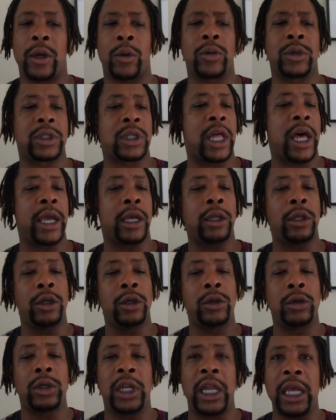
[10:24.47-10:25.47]
There was like
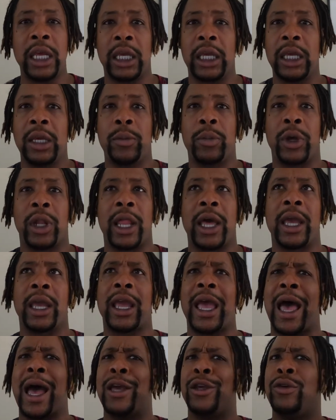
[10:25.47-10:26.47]
little dinky, but
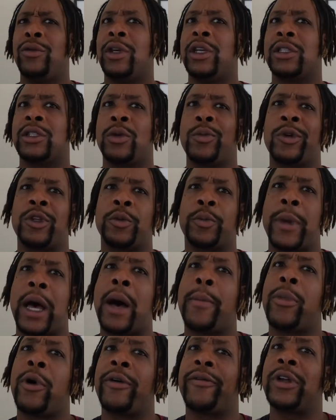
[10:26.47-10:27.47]
like how you get so much
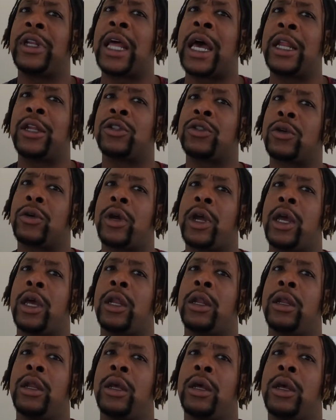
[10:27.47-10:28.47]
pop off a dinosaur
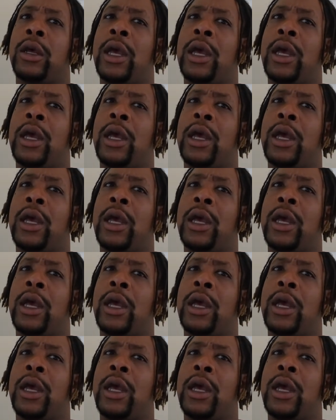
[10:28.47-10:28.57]
head.